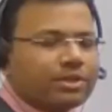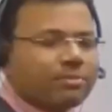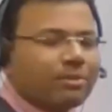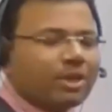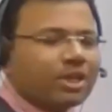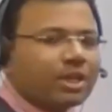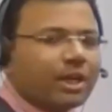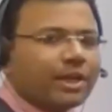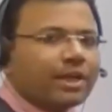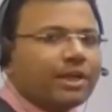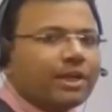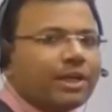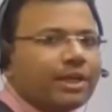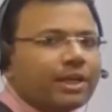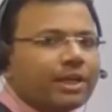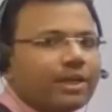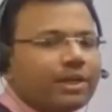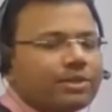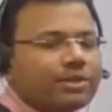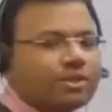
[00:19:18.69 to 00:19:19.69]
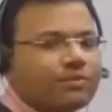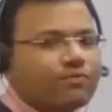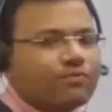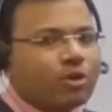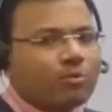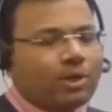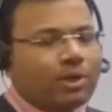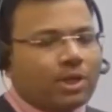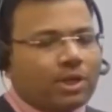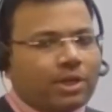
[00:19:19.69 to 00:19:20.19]
But kinetic energy
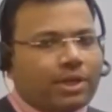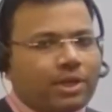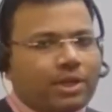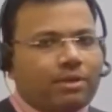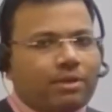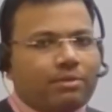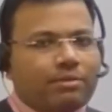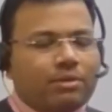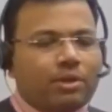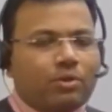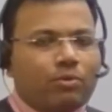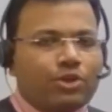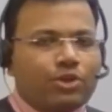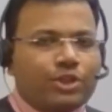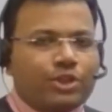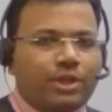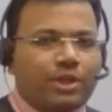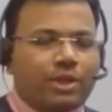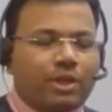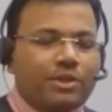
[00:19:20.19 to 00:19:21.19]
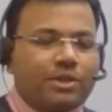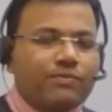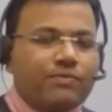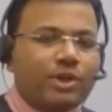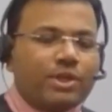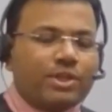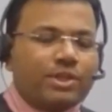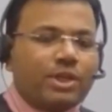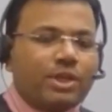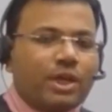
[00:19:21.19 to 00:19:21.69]
formula, again the question arises,
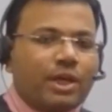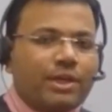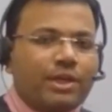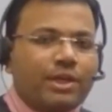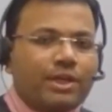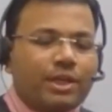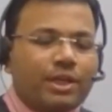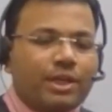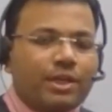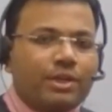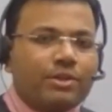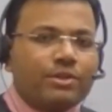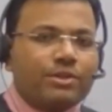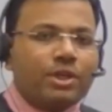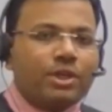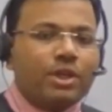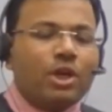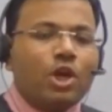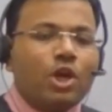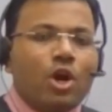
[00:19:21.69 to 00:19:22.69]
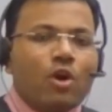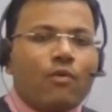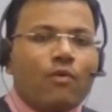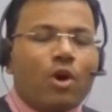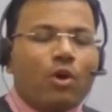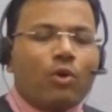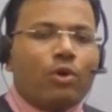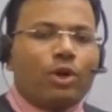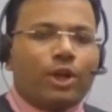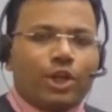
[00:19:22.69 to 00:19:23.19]
what is the kinetic energy
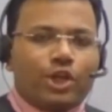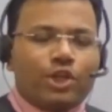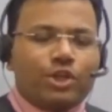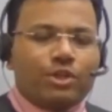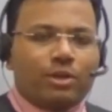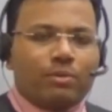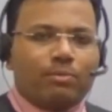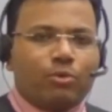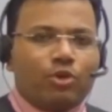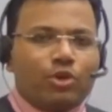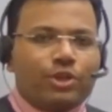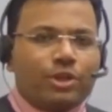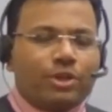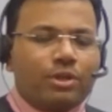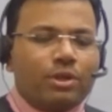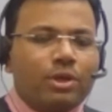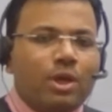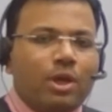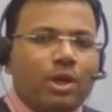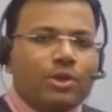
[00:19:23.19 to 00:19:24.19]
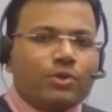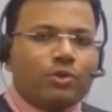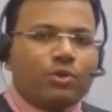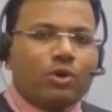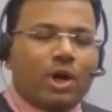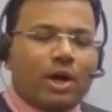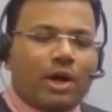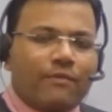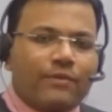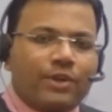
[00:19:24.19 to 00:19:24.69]
for rotational motion?
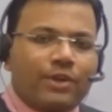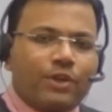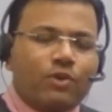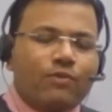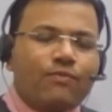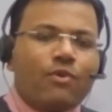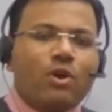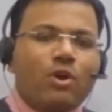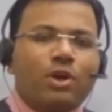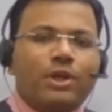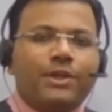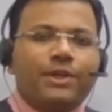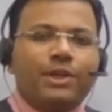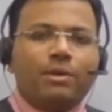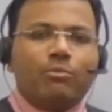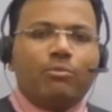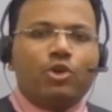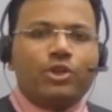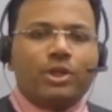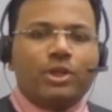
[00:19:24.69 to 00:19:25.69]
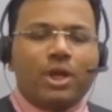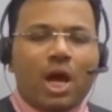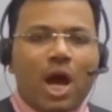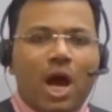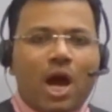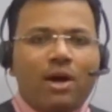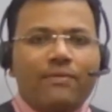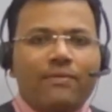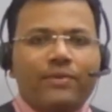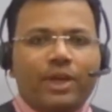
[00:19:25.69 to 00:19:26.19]
So we know for linear motion
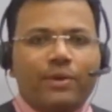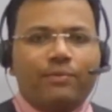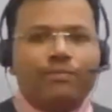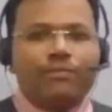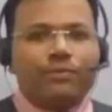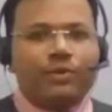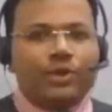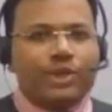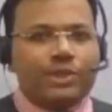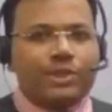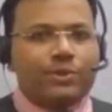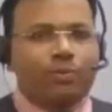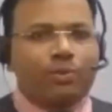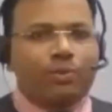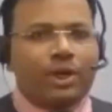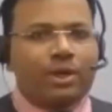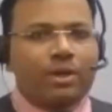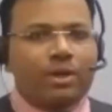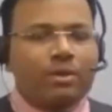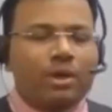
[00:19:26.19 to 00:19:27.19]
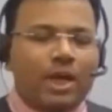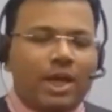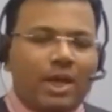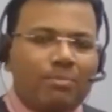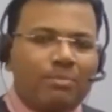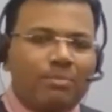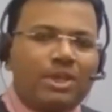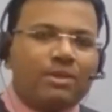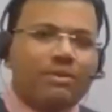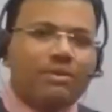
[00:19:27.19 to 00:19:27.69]
half mv square, m
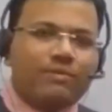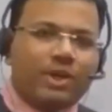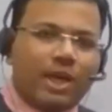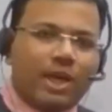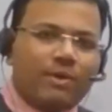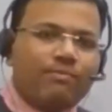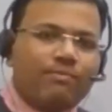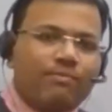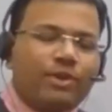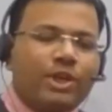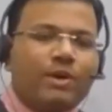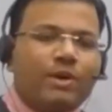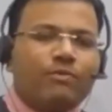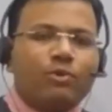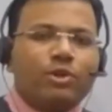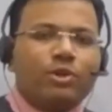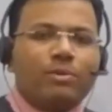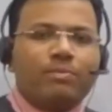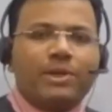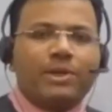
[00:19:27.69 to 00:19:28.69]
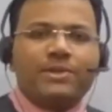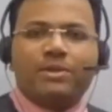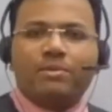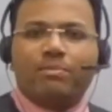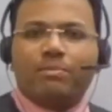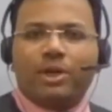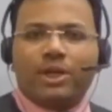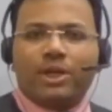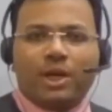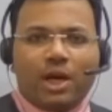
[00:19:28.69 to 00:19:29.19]
we have to replace it
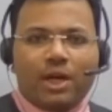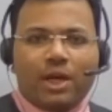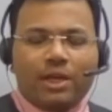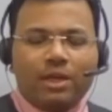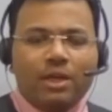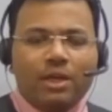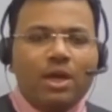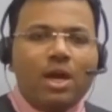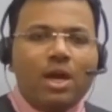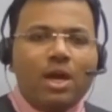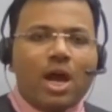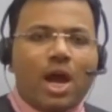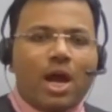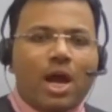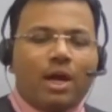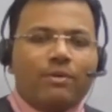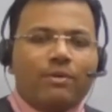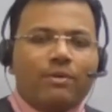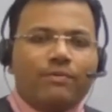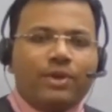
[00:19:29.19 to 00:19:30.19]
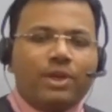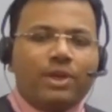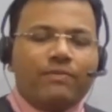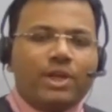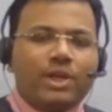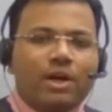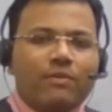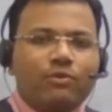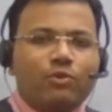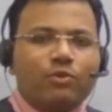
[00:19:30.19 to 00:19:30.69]
by I, and we
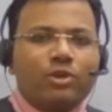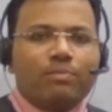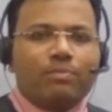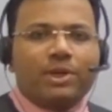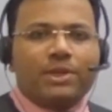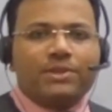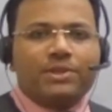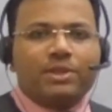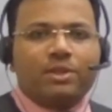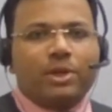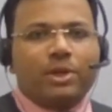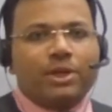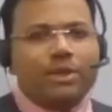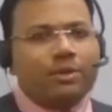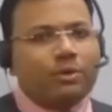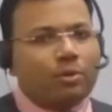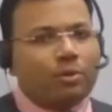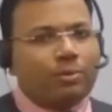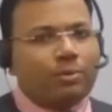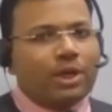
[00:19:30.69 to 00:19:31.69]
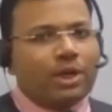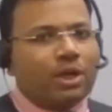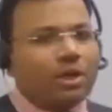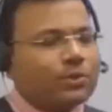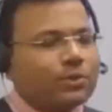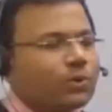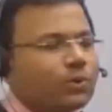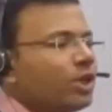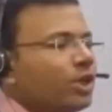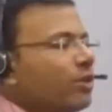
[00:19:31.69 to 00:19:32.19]
have to replace it by omega.
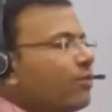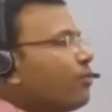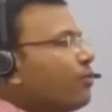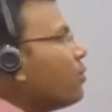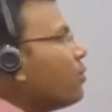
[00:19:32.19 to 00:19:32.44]
So therefore